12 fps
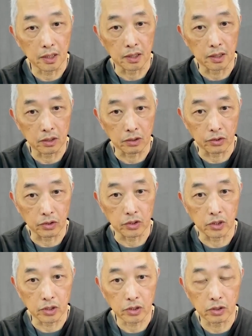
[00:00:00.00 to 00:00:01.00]
and the yoga
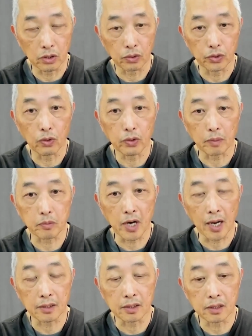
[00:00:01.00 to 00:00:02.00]
practice
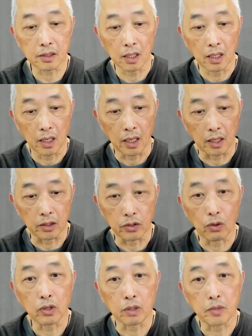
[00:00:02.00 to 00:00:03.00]
is the 8 limbs of
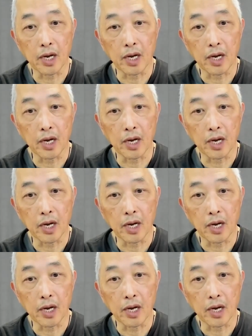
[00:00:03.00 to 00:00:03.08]
yoga.